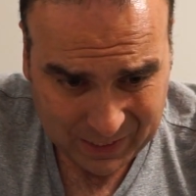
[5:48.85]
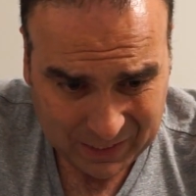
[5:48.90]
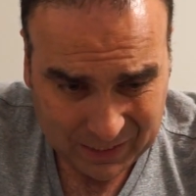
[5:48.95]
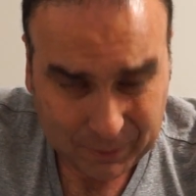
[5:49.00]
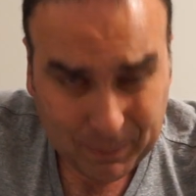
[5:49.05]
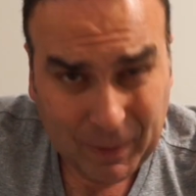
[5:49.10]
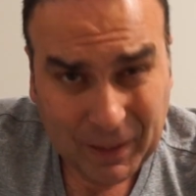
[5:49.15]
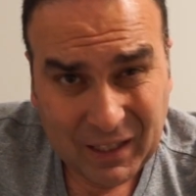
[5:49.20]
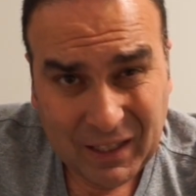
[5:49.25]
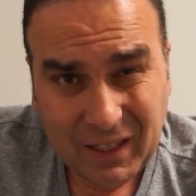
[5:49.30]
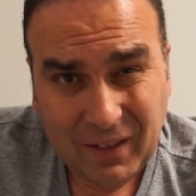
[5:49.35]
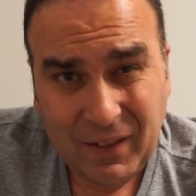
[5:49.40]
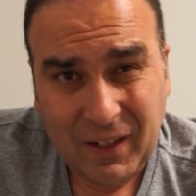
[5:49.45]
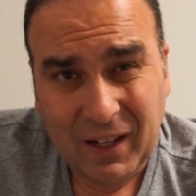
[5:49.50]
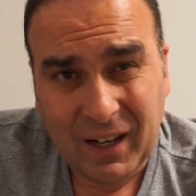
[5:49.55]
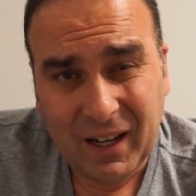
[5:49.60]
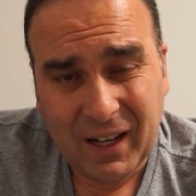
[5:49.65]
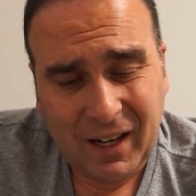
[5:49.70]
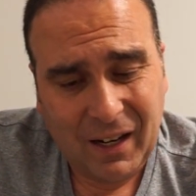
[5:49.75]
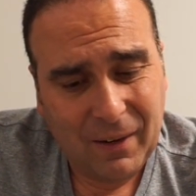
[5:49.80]
spend the
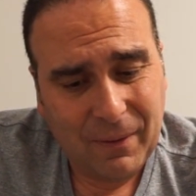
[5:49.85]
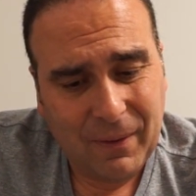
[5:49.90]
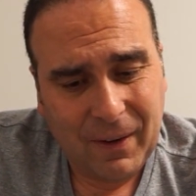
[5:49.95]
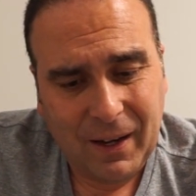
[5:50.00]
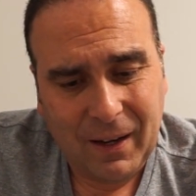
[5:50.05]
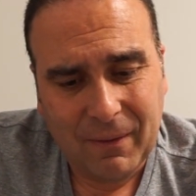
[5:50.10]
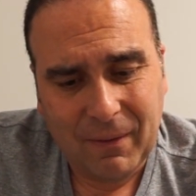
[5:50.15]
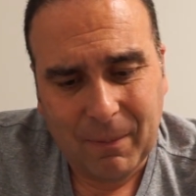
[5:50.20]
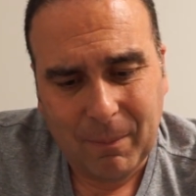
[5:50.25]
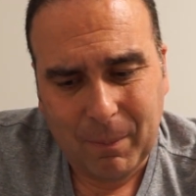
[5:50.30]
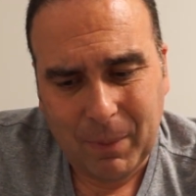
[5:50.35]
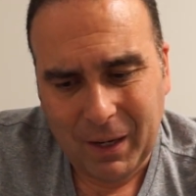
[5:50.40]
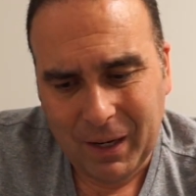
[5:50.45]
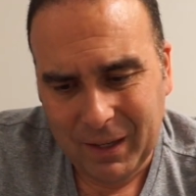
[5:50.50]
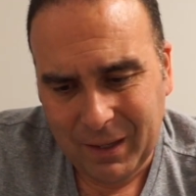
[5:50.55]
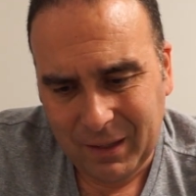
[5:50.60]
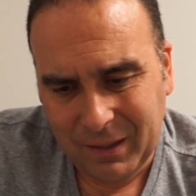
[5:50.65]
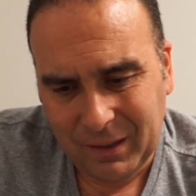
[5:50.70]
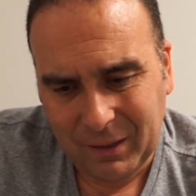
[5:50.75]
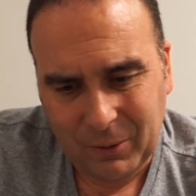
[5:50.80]
$79.95 and buy
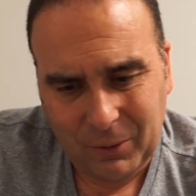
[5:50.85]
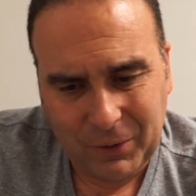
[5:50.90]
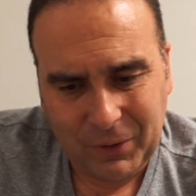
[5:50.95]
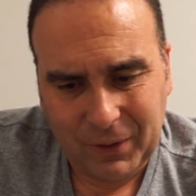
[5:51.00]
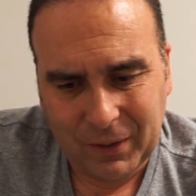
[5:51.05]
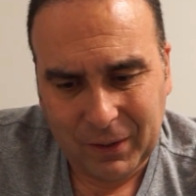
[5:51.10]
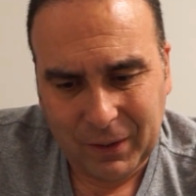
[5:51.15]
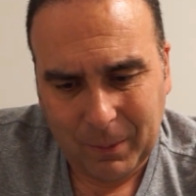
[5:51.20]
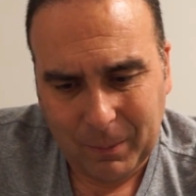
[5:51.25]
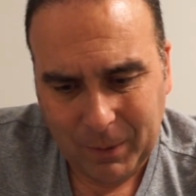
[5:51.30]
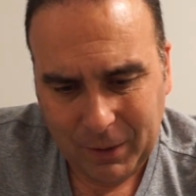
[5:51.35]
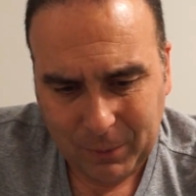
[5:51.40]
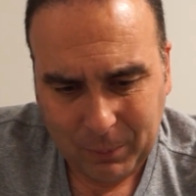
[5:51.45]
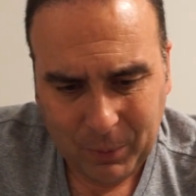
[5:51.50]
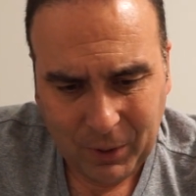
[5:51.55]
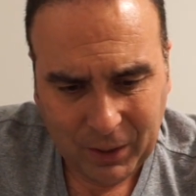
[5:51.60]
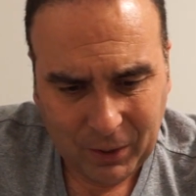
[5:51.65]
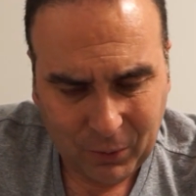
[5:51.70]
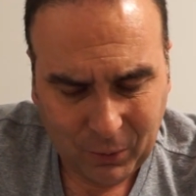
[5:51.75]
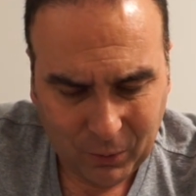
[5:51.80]
this little system. It's
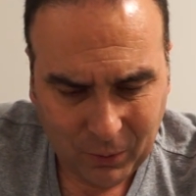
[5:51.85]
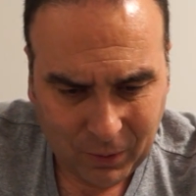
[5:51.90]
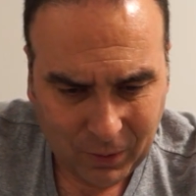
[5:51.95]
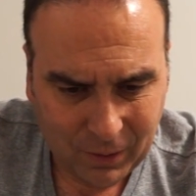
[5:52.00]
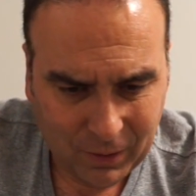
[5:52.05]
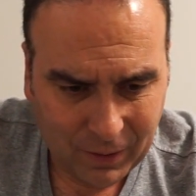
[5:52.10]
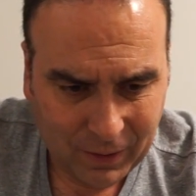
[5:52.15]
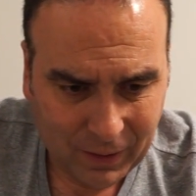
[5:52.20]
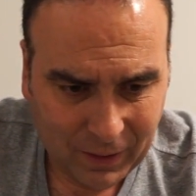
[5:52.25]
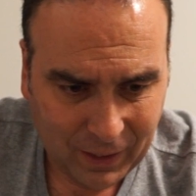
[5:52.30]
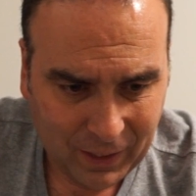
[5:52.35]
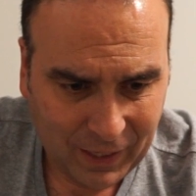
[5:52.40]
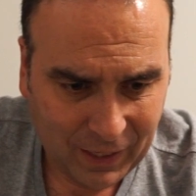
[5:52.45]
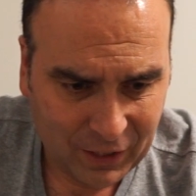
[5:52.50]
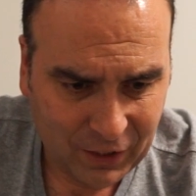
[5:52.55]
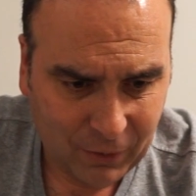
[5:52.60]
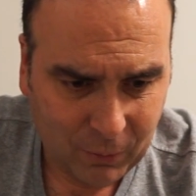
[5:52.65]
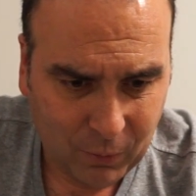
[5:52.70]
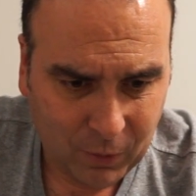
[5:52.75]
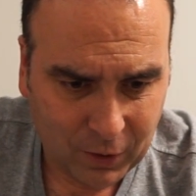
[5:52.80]
pretty cool. It
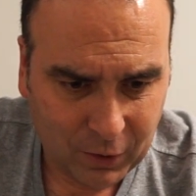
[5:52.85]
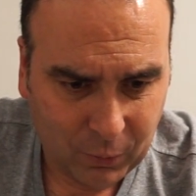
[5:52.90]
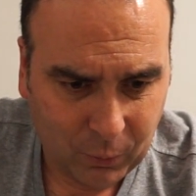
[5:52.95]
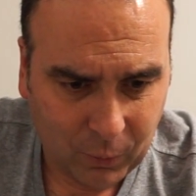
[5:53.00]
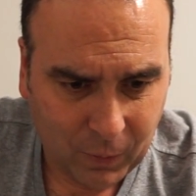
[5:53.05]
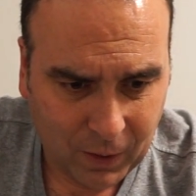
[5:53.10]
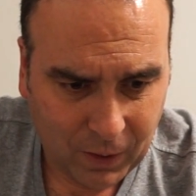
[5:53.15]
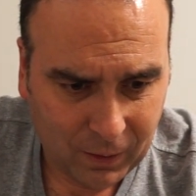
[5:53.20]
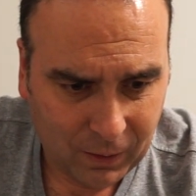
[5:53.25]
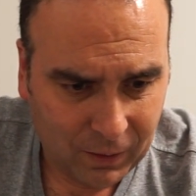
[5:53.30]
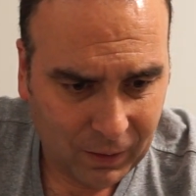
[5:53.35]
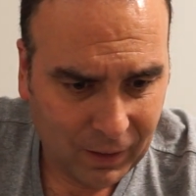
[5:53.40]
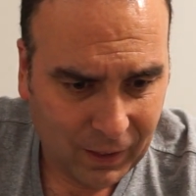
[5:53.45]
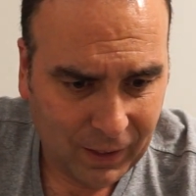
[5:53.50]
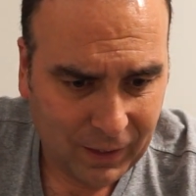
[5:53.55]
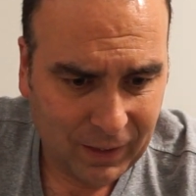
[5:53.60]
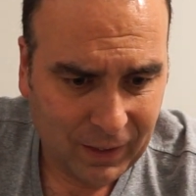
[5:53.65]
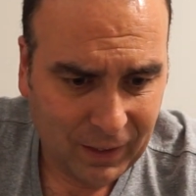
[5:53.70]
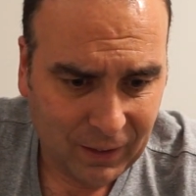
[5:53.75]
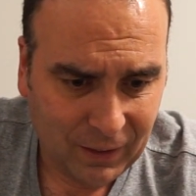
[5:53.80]
actually works well.
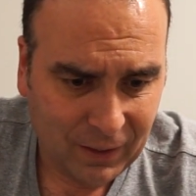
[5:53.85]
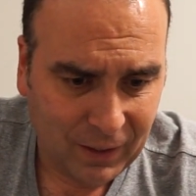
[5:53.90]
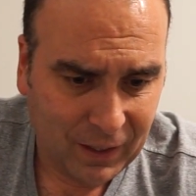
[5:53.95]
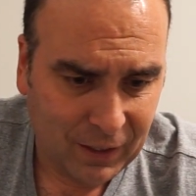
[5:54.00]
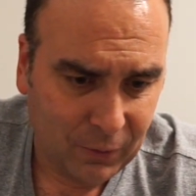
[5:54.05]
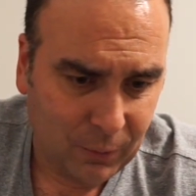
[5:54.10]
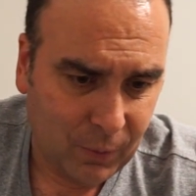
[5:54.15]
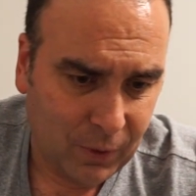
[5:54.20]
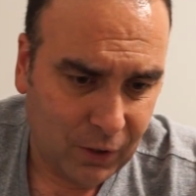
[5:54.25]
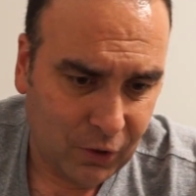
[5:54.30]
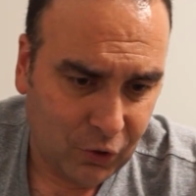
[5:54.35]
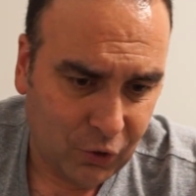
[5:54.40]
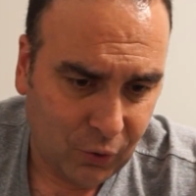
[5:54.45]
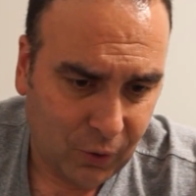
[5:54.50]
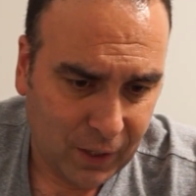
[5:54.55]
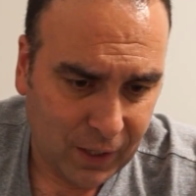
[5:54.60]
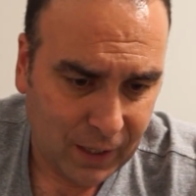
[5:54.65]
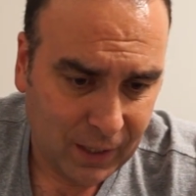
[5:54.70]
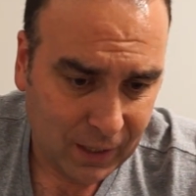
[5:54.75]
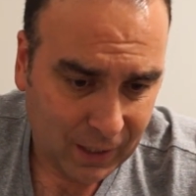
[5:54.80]
I think you guys would
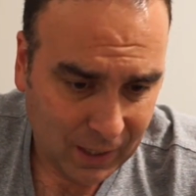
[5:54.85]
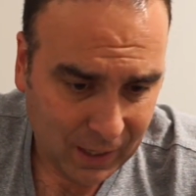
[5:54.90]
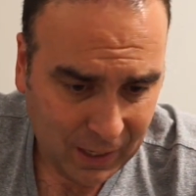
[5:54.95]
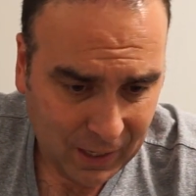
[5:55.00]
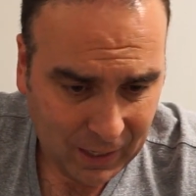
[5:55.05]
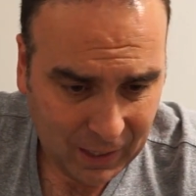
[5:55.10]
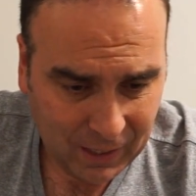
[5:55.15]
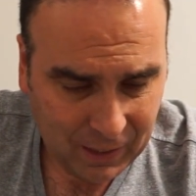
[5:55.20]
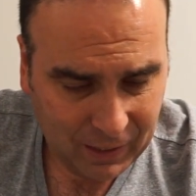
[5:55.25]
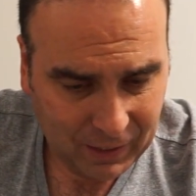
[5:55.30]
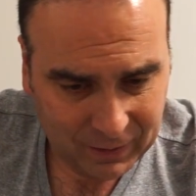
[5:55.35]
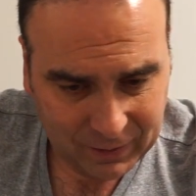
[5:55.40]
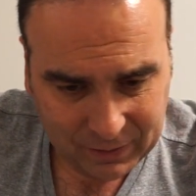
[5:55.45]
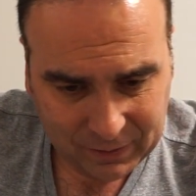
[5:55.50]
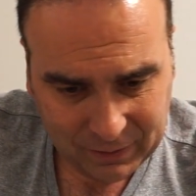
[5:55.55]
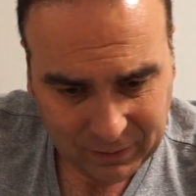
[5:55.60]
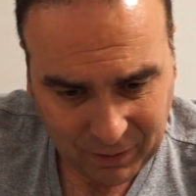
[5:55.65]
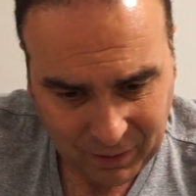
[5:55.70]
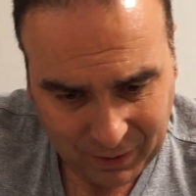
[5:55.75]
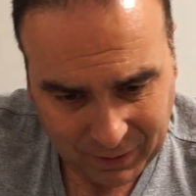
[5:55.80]
enjoy it. It's
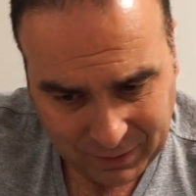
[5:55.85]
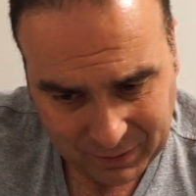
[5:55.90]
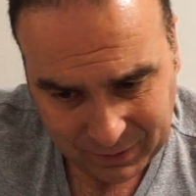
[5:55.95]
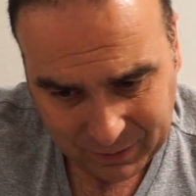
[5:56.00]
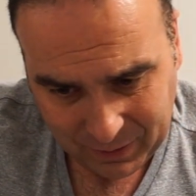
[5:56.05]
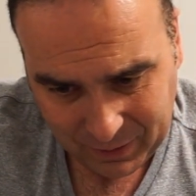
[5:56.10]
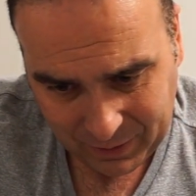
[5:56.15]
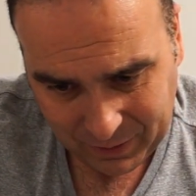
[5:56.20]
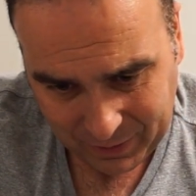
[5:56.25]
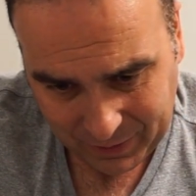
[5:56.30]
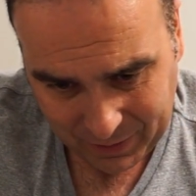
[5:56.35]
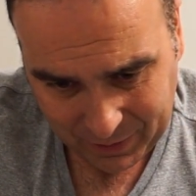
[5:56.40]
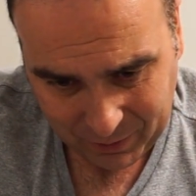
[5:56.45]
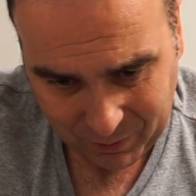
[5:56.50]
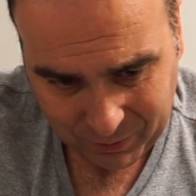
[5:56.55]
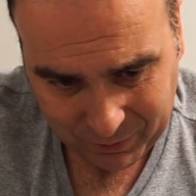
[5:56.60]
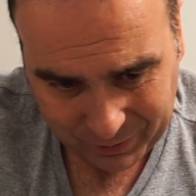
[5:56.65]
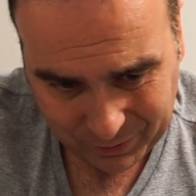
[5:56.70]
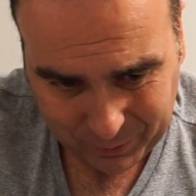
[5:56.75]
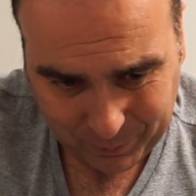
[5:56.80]
not at
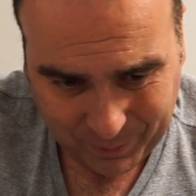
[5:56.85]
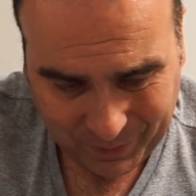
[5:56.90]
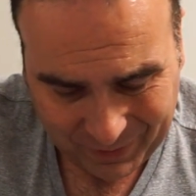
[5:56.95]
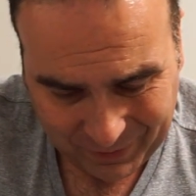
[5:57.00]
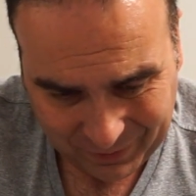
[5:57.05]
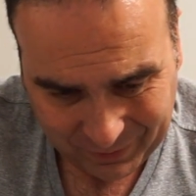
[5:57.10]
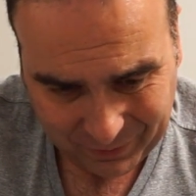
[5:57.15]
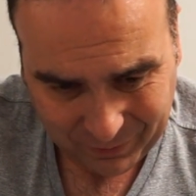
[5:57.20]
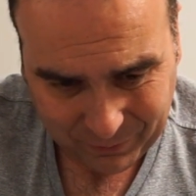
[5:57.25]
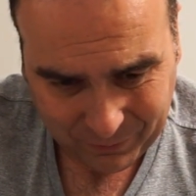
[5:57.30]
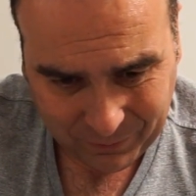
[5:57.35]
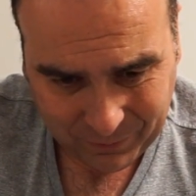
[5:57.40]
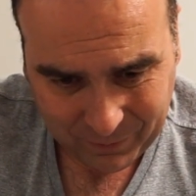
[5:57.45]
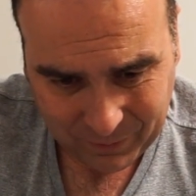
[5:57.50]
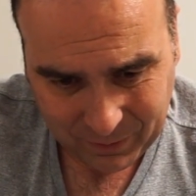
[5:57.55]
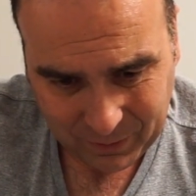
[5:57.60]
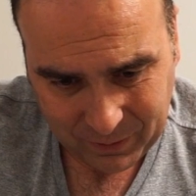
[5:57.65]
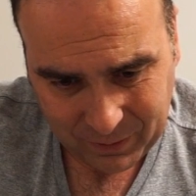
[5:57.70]
all expensive,